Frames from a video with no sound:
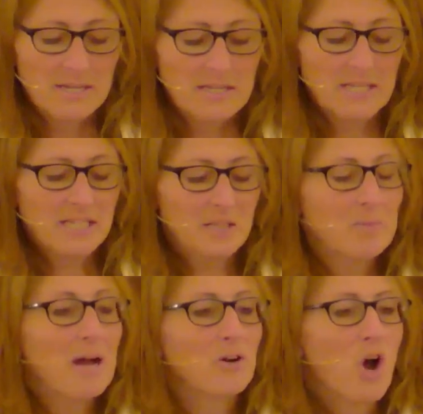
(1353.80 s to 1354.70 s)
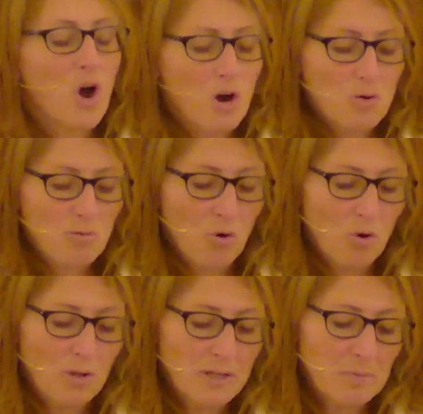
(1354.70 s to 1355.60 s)
Thinking about our
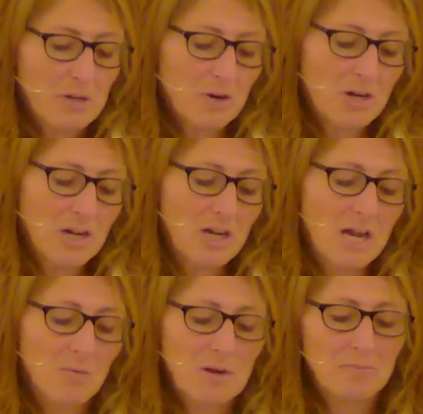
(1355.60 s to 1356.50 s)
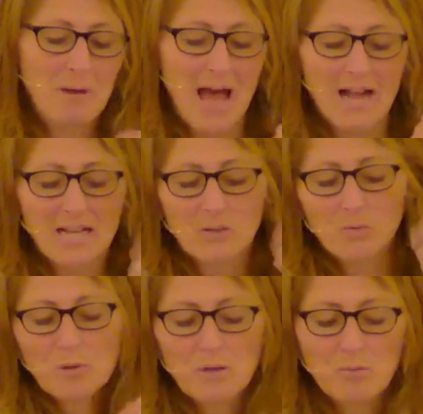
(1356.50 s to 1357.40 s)
role in America, I went back
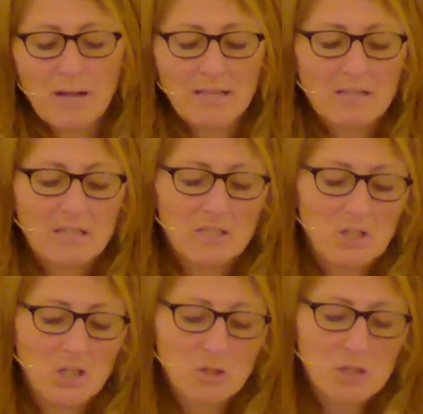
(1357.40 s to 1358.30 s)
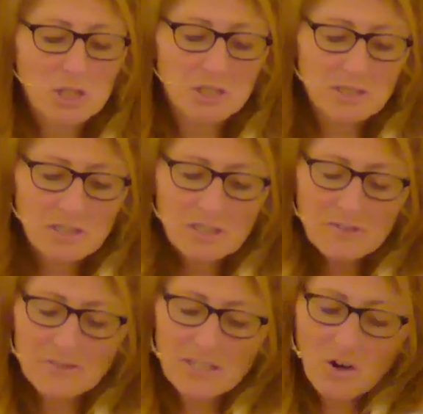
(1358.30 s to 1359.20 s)
and reread the conclusion
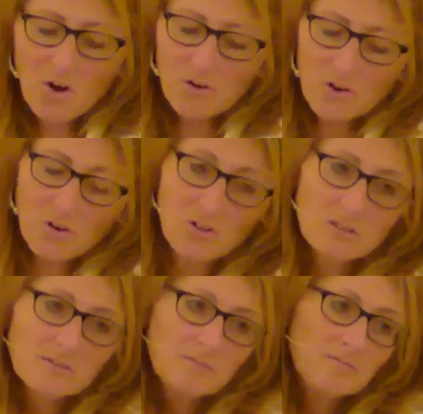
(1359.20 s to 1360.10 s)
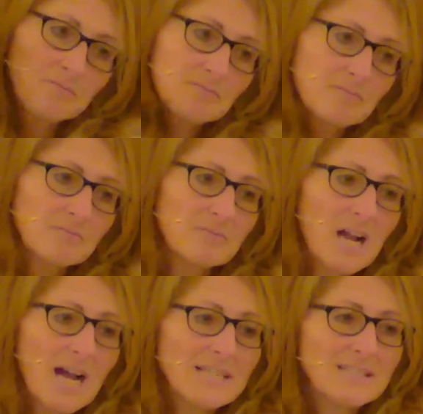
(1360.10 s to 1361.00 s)
of the article.
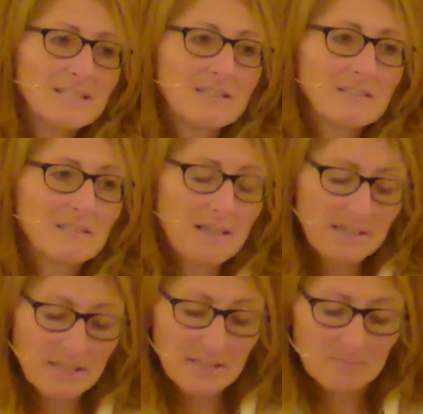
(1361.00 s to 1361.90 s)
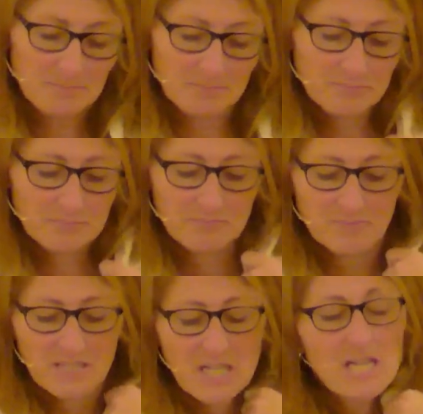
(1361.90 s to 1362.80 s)
I didn't like it.
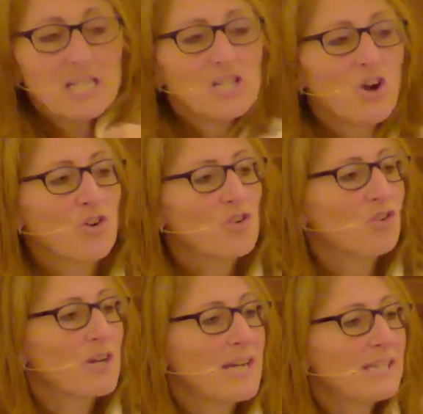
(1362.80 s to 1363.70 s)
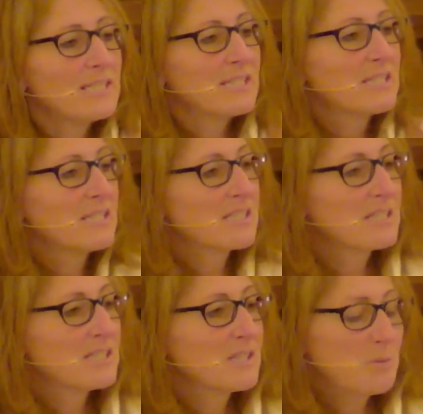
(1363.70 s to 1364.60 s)
The article
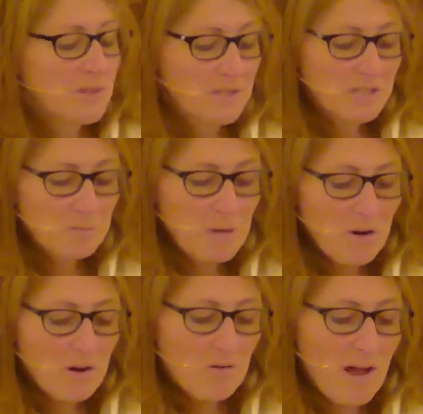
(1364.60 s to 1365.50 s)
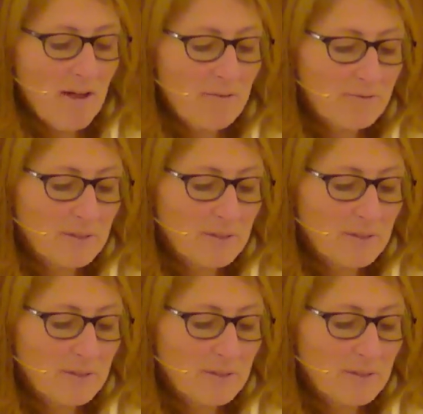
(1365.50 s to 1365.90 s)
ends with this paragraph.